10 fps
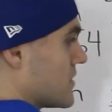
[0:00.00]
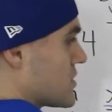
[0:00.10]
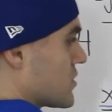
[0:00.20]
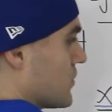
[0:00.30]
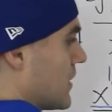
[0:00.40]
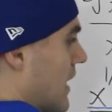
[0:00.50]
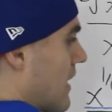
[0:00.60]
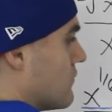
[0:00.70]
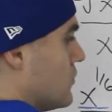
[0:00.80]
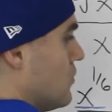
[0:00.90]
So we'd
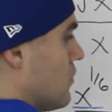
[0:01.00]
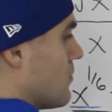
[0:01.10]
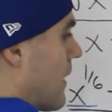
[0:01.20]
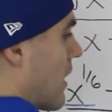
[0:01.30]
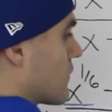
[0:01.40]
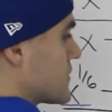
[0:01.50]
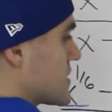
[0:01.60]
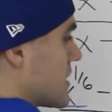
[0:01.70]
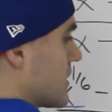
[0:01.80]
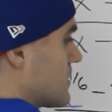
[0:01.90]
have u to the power of
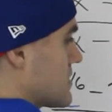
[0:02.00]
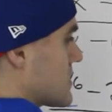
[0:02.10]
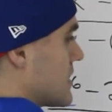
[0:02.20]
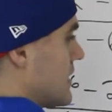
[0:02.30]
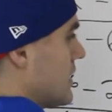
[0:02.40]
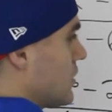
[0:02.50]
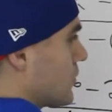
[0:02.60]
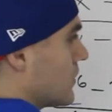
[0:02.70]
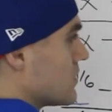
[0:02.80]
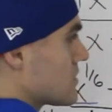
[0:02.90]
6
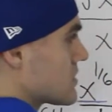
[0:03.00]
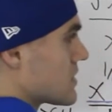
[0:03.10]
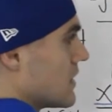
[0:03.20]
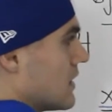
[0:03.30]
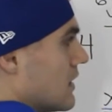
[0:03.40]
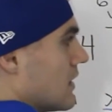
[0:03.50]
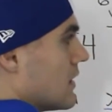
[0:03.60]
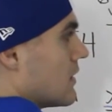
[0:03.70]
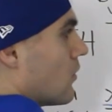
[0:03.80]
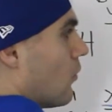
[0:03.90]
equals
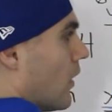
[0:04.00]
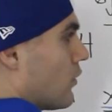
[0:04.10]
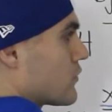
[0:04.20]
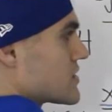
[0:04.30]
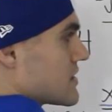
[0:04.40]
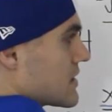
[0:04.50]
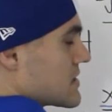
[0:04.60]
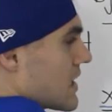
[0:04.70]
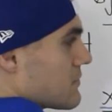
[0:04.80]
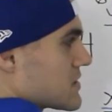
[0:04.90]
1 over
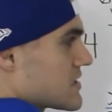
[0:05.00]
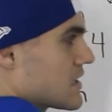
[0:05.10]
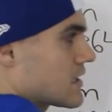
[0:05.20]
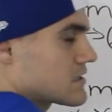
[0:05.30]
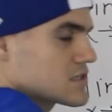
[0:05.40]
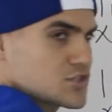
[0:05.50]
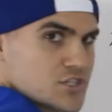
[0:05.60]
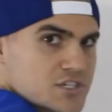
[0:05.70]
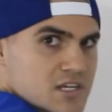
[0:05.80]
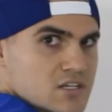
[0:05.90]
6 times 6 is
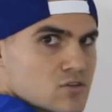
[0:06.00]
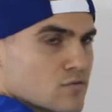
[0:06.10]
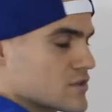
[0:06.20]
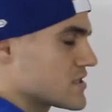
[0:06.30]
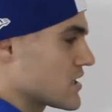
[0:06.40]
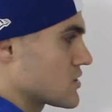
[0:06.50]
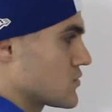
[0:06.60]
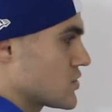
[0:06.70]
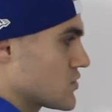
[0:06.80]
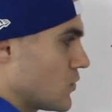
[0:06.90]
just 6 over 6,
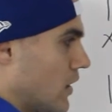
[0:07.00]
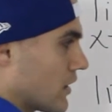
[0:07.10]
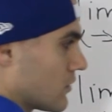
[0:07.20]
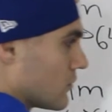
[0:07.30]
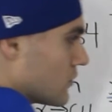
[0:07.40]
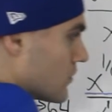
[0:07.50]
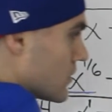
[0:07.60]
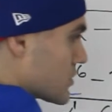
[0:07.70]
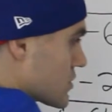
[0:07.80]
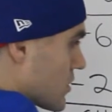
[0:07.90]
which is
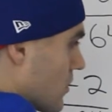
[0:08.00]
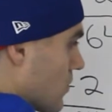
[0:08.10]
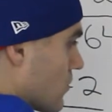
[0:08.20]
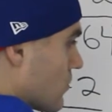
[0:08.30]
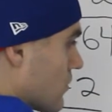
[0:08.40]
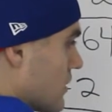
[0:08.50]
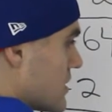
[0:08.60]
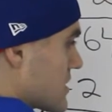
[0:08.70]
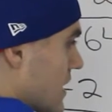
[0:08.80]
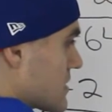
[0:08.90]
1. So
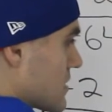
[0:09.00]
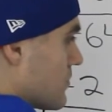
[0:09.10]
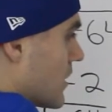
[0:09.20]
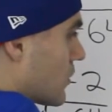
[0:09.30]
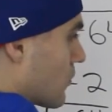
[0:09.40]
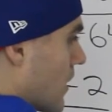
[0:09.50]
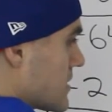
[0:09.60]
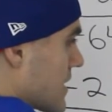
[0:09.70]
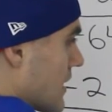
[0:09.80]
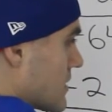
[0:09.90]
this ends up being, the
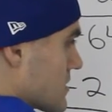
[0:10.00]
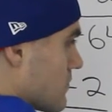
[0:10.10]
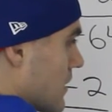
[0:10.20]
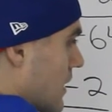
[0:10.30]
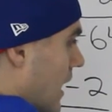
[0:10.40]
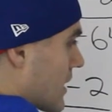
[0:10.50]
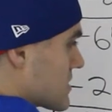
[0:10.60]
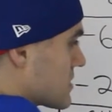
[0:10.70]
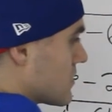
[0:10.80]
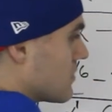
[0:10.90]
right side ends up being
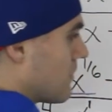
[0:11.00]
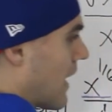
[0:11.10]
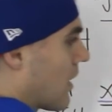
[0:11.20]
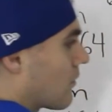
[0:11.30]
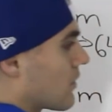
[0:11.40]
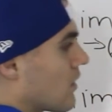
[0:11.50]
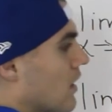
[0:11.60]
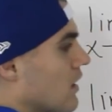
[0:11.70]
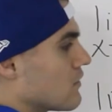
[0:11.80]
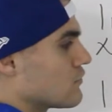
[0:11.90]
x to the power
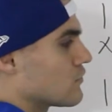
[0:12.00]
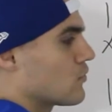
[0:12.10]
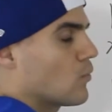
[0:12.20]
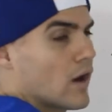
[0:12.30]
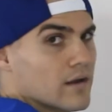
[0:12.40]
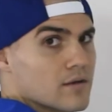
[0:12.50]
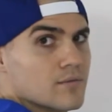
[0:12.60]
of 1.